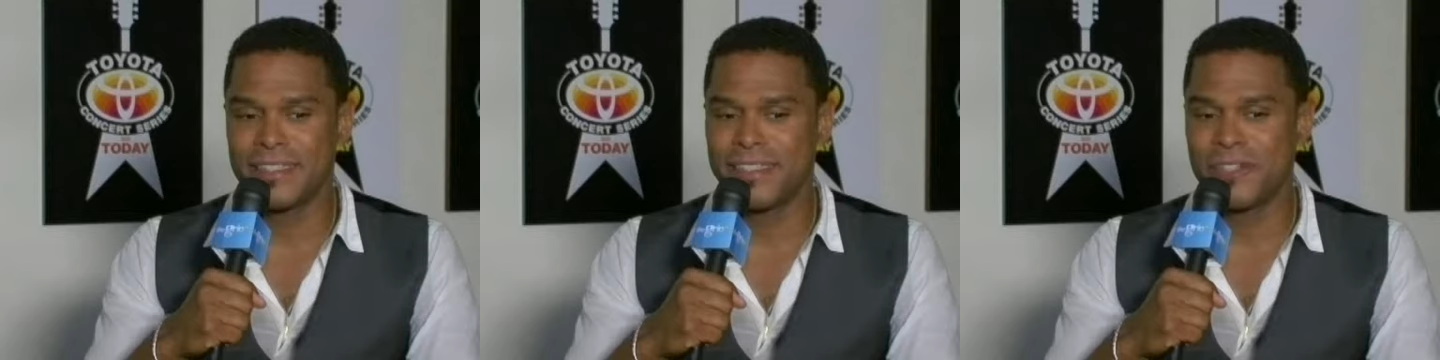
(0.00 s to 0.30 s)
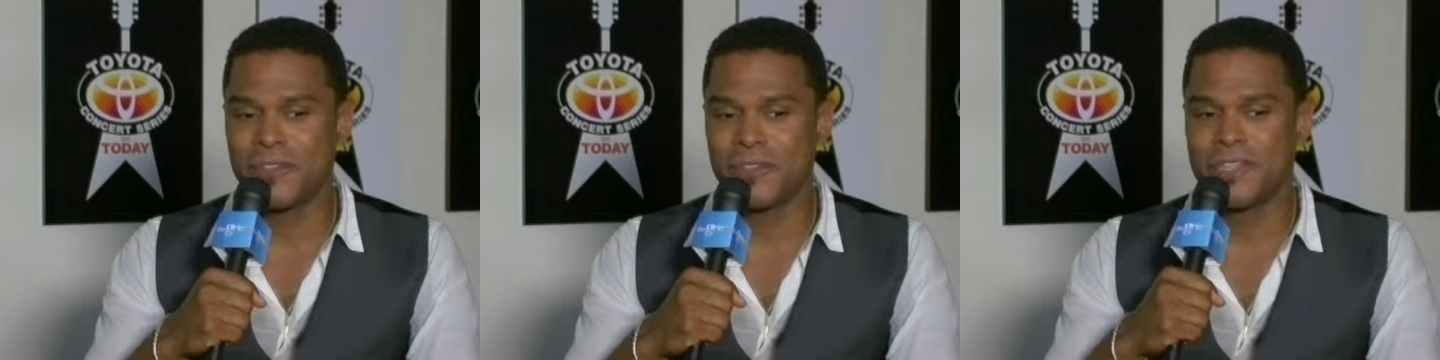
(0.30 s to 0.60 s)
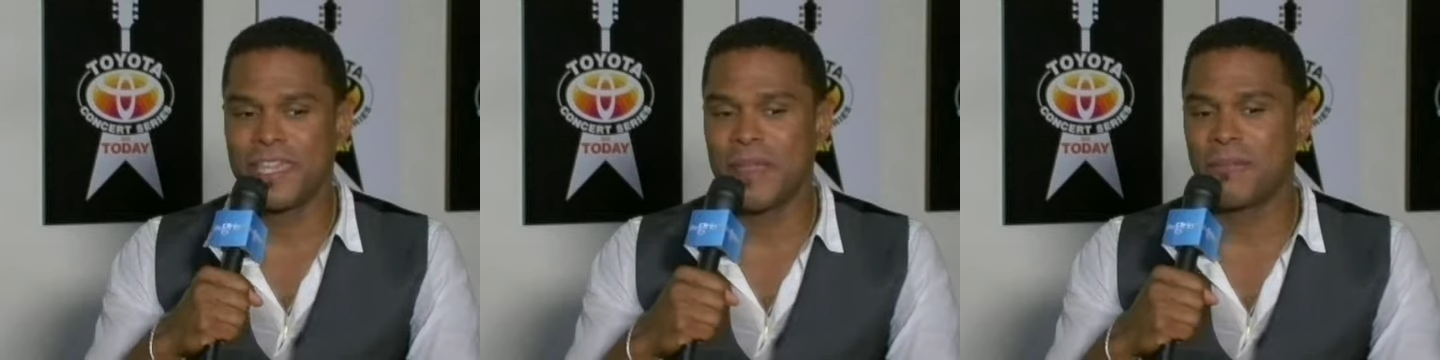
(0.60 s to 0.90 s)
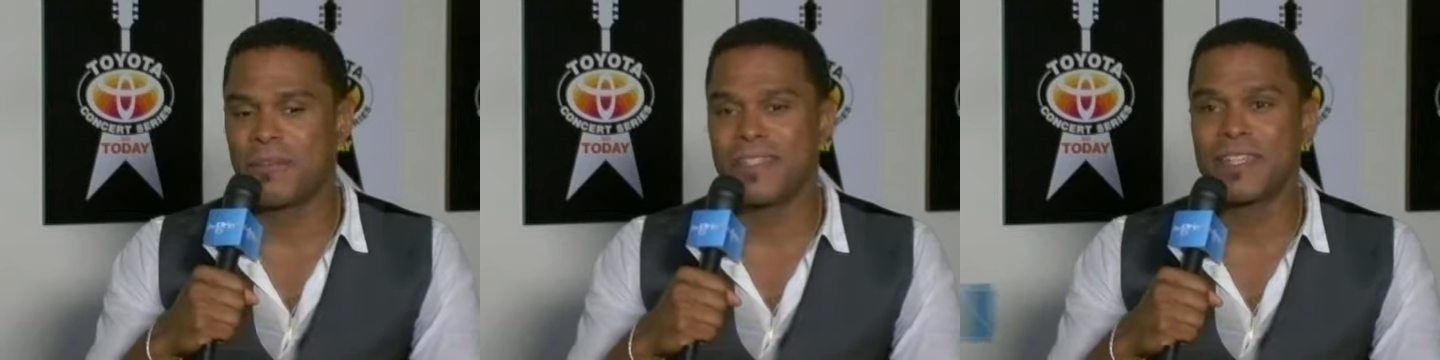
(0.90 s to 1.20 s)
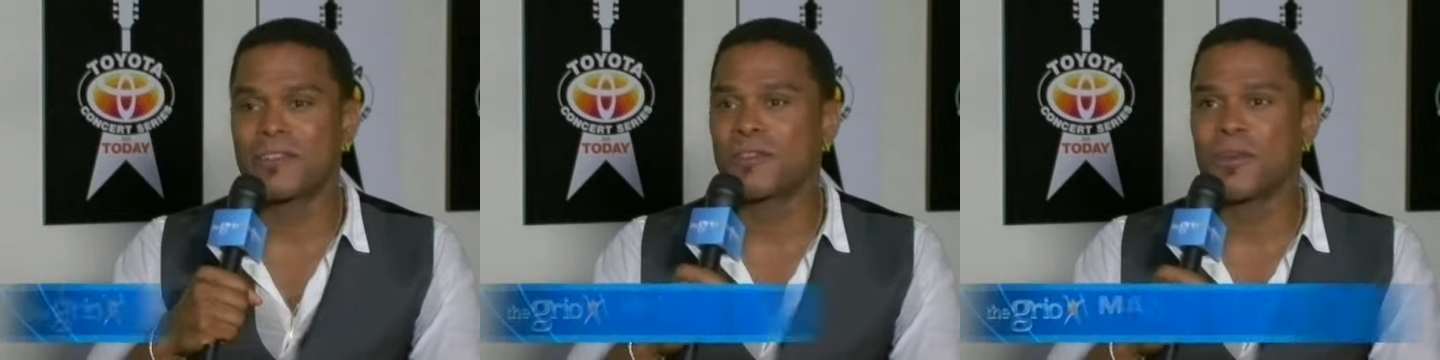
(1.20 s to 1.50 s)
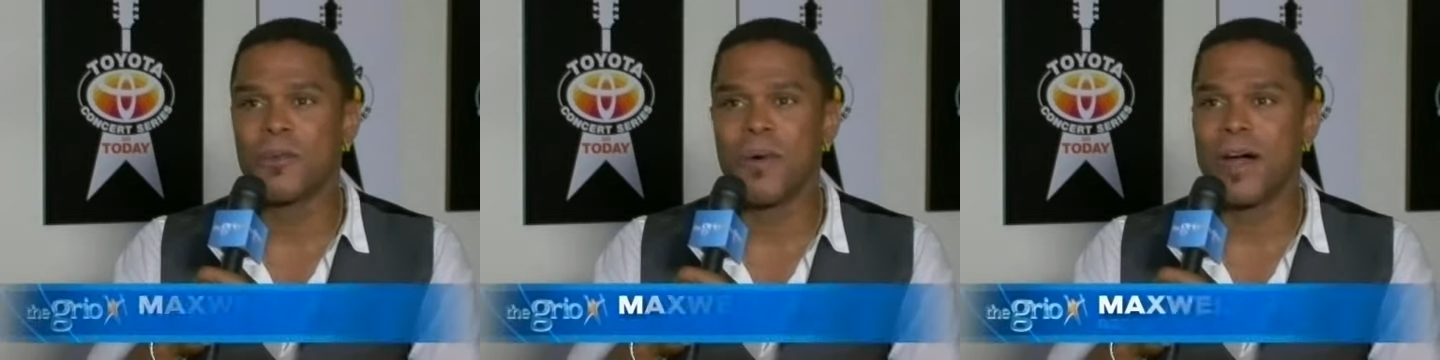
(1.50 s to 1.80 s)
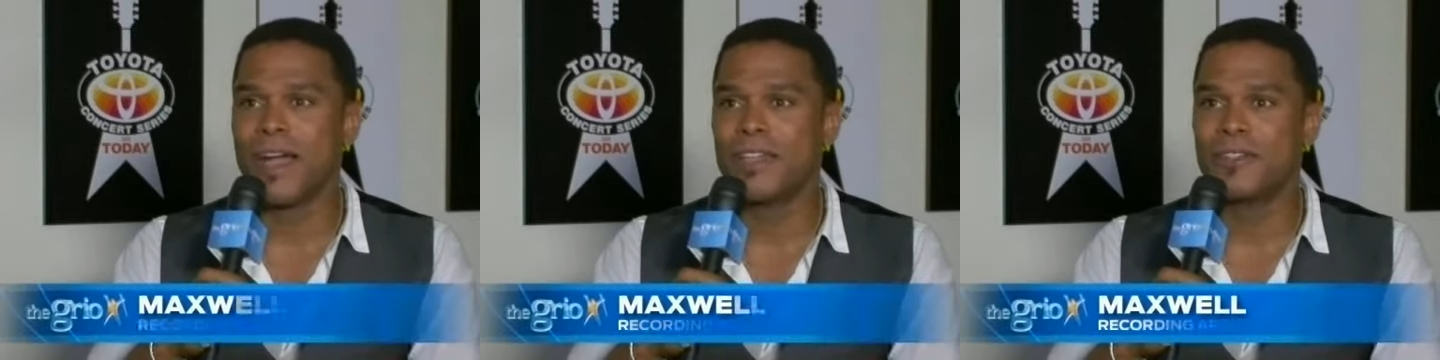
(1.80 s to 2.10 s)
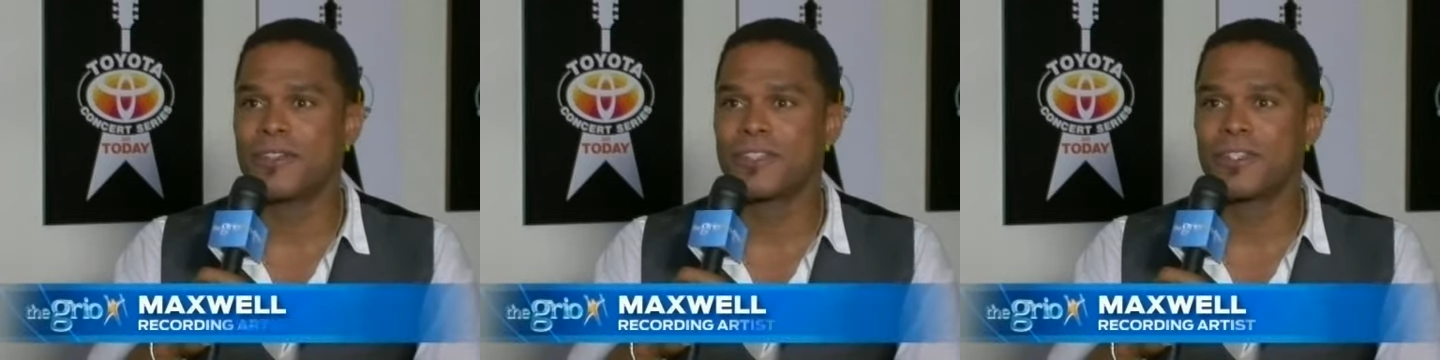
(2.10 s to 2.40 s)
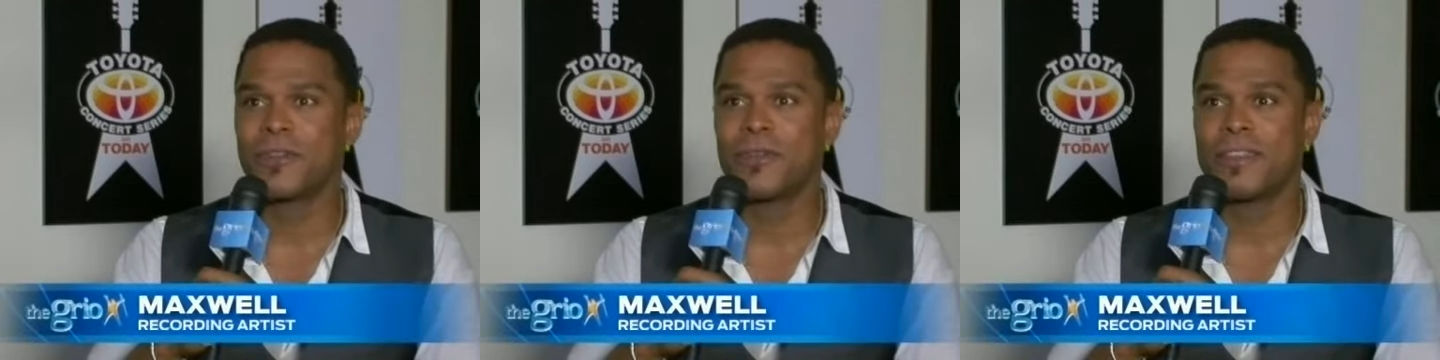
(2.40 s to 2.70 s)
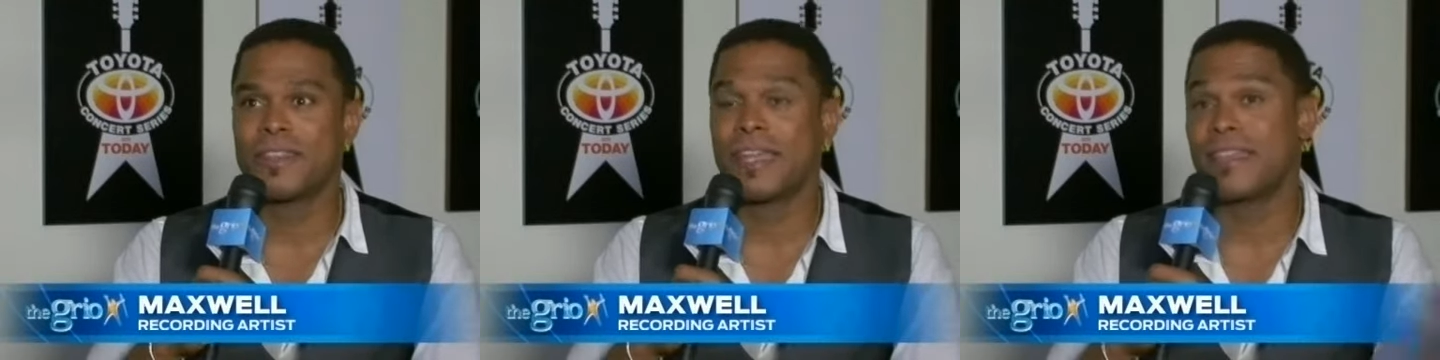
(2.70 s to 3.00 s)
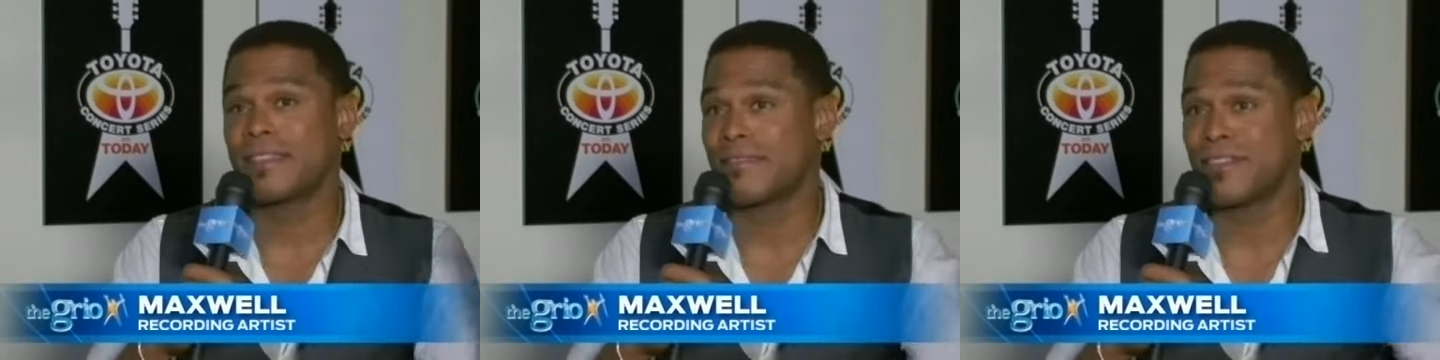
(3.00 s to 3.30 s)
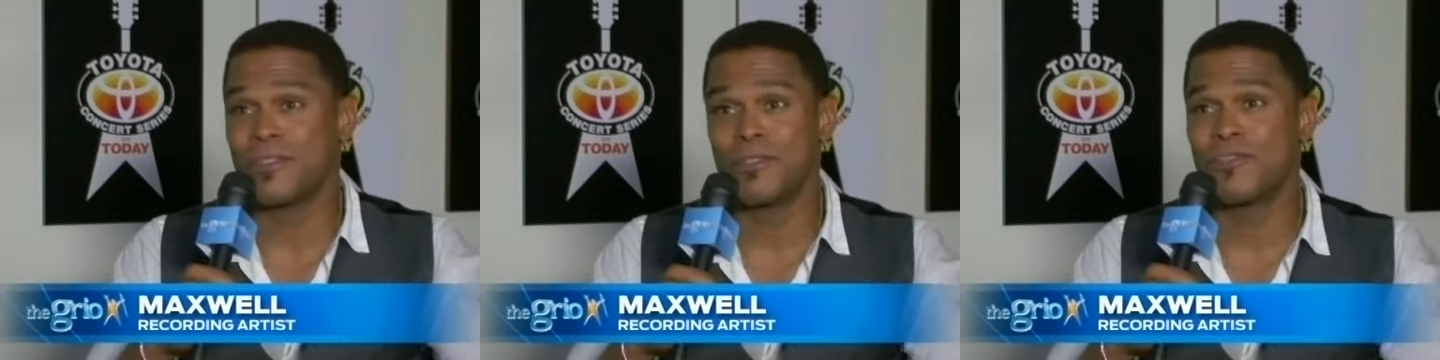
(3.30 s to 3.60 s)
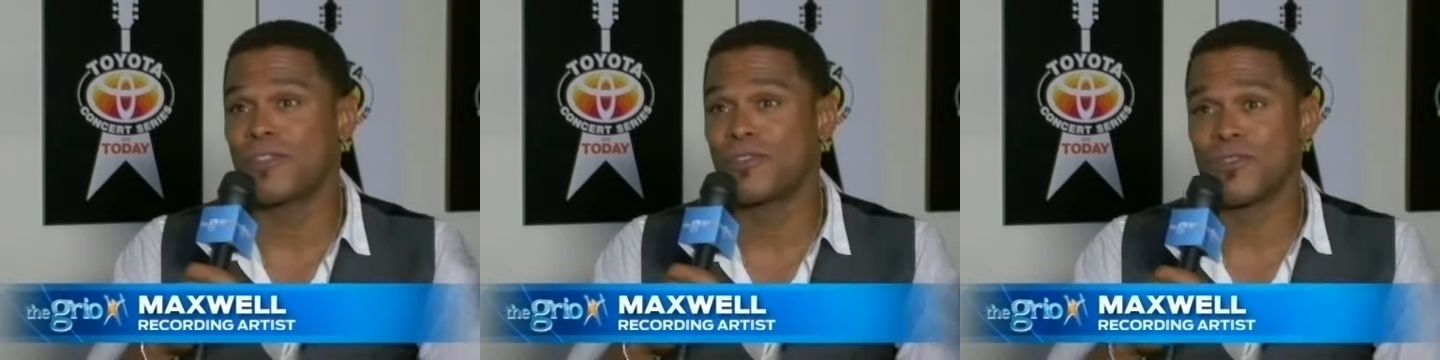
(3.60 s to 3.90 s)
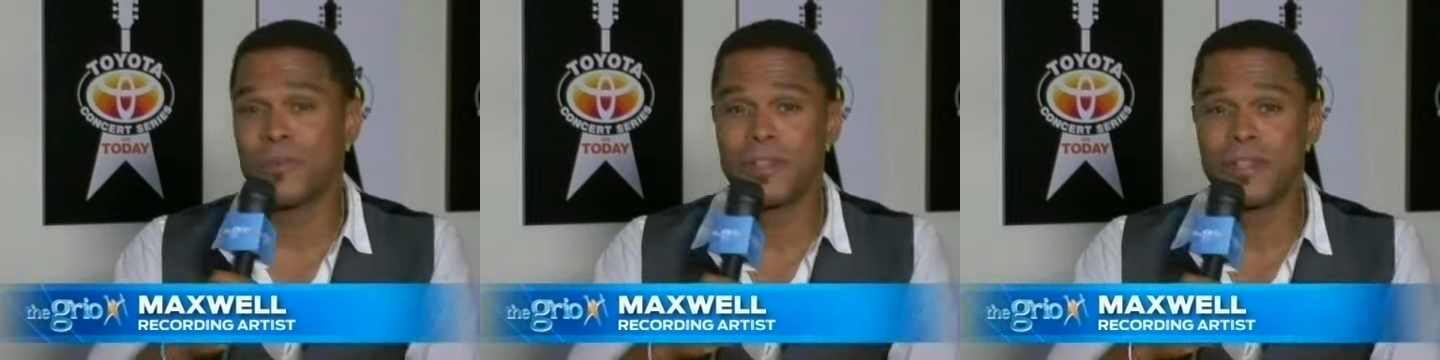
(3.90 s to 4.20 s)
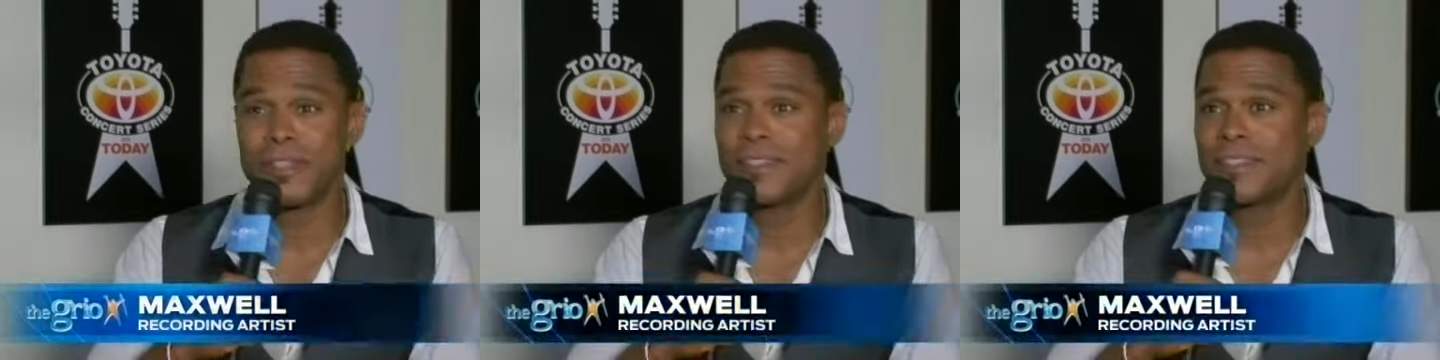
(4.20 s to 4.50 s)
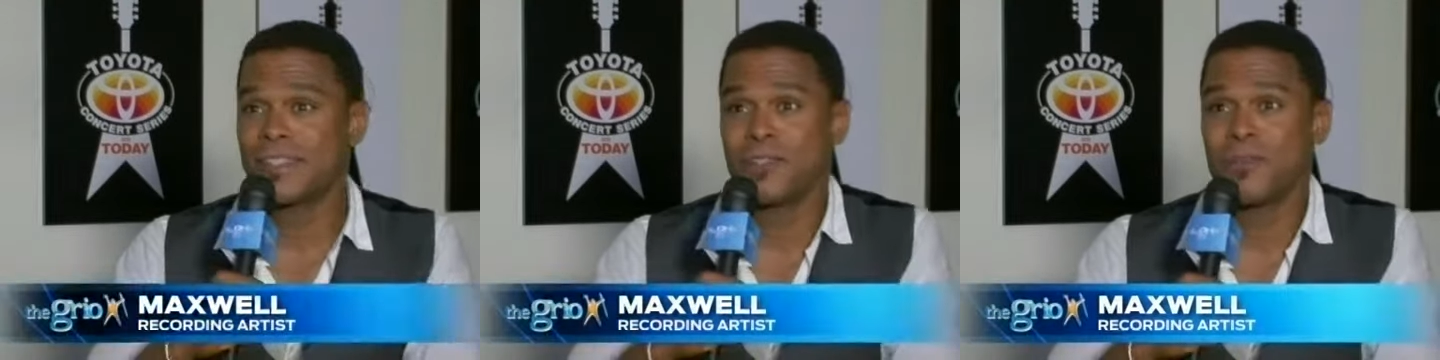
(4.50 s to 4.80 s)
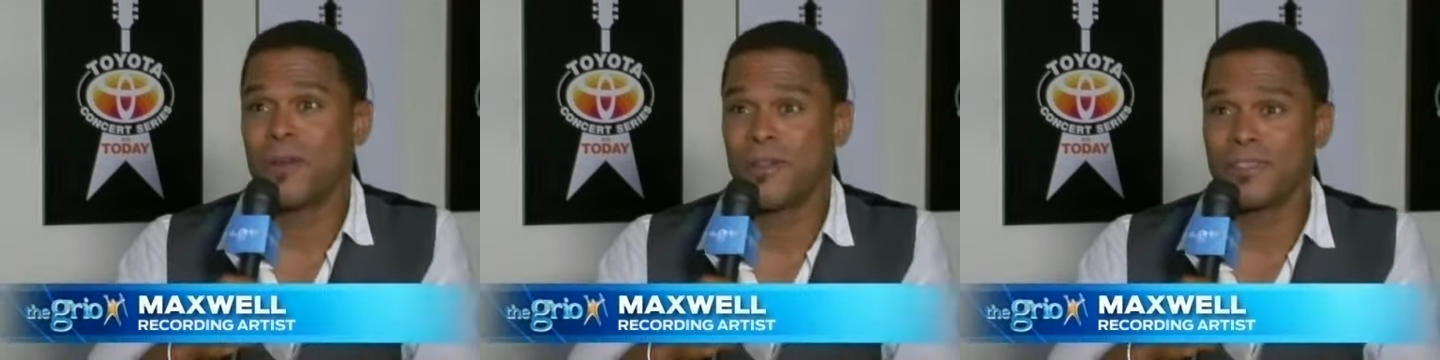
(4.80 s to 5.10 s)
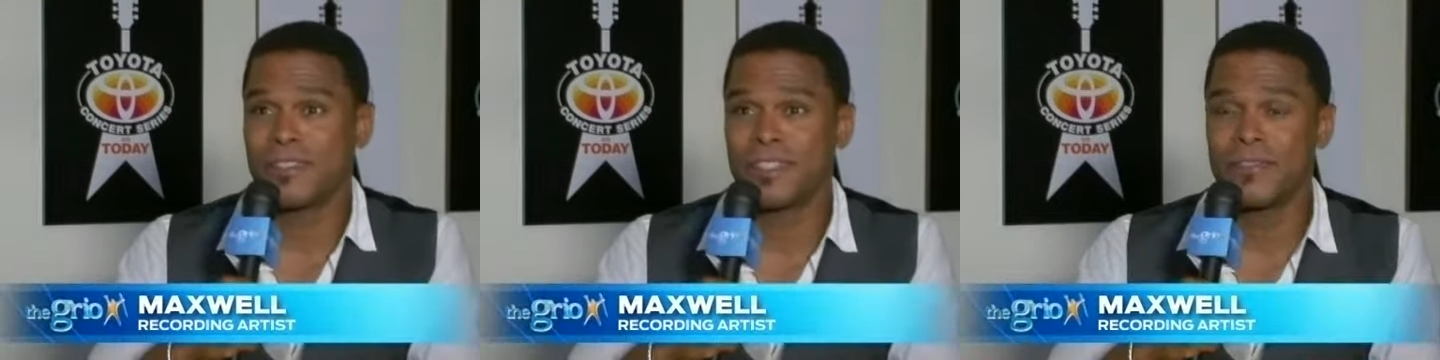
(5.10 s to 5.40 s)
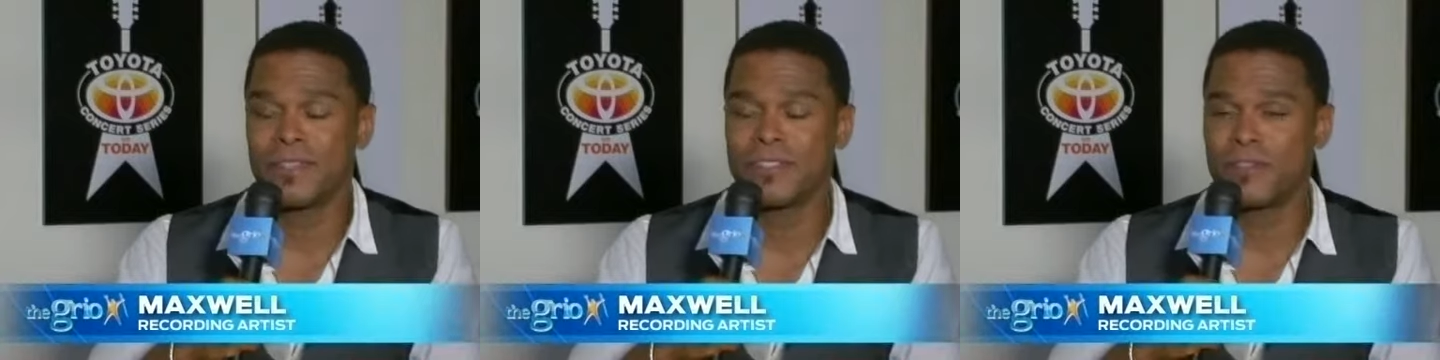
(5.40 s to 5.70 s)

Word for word: You know, you can't predict or know why. You just can only thank the universe for what it is that you are receiving.